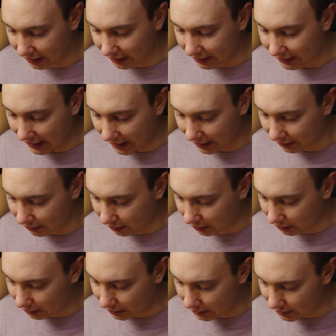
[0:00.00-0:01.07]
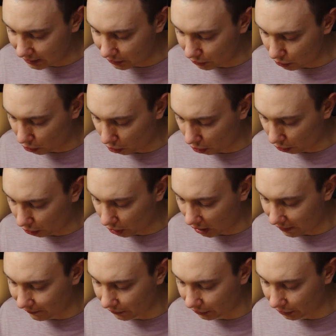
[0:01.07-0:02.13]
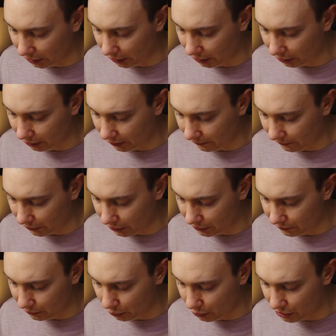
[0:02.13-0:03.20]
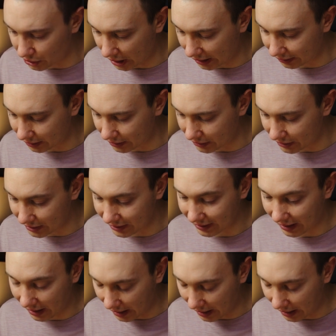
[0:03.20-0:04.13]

Then this is your cover letter, the first few sentences.